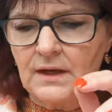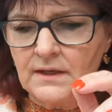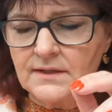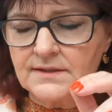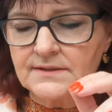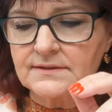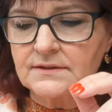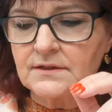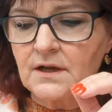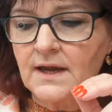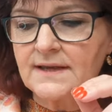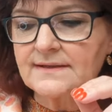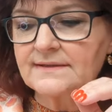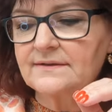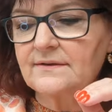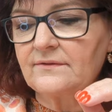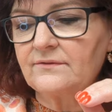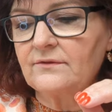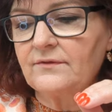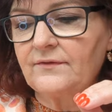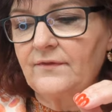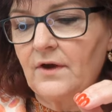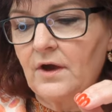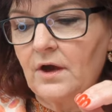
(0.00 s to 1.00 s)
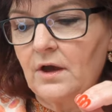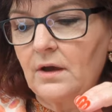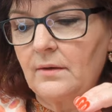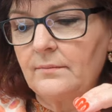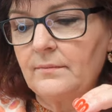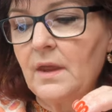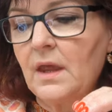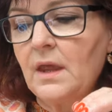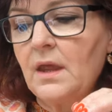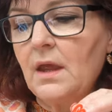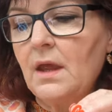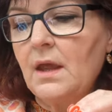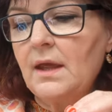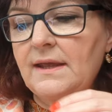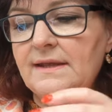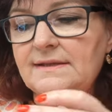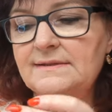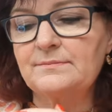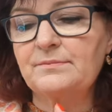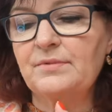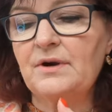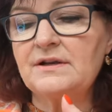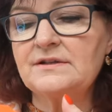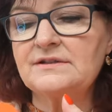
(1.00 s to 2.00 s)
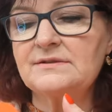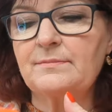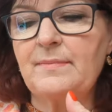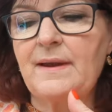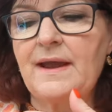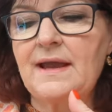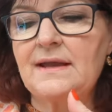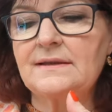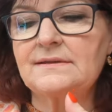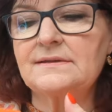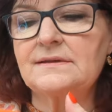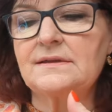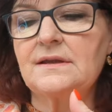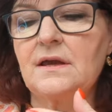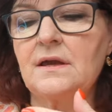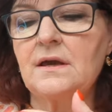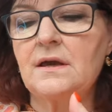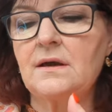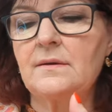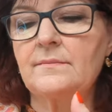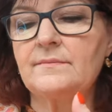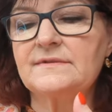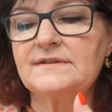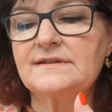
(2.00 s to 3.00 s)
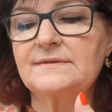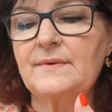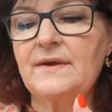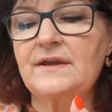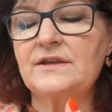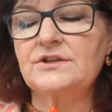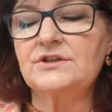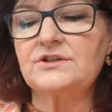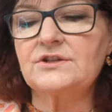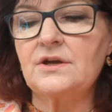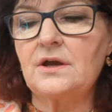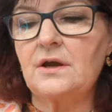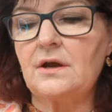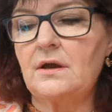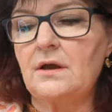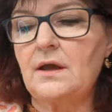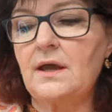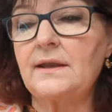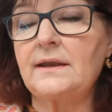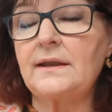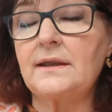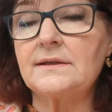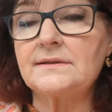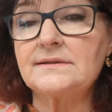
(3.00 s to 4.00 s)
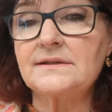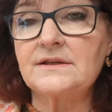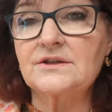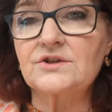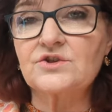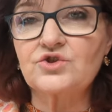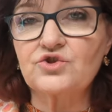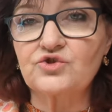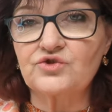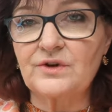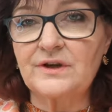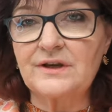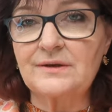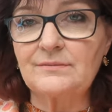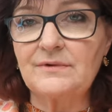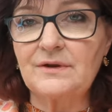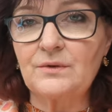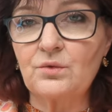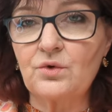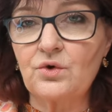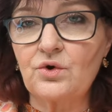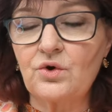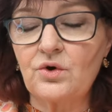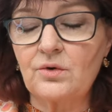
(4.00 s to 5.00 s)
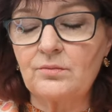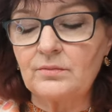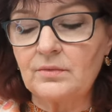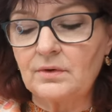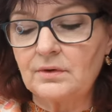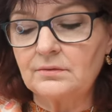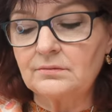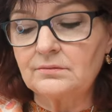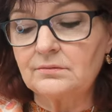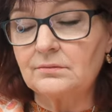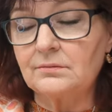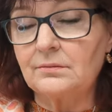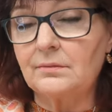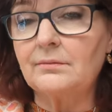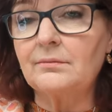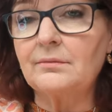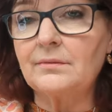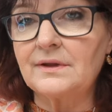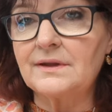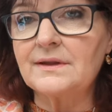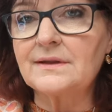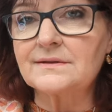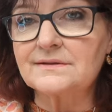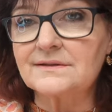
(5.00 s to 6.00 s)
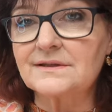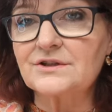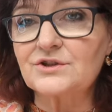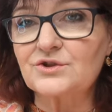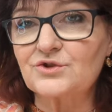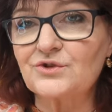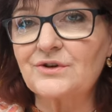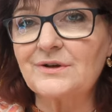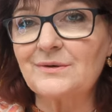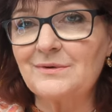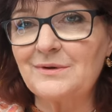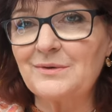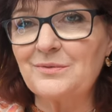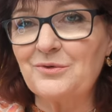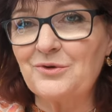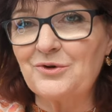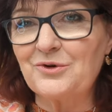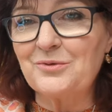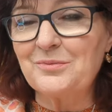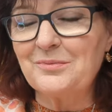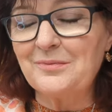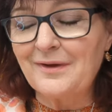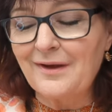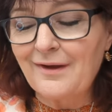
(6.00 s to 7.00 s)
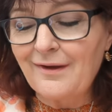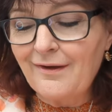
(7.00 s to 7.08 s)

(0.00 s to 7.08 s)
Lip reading: It's nice and firm. It's brush backed sweatshirt and it's extremely warm. It's extremely warm.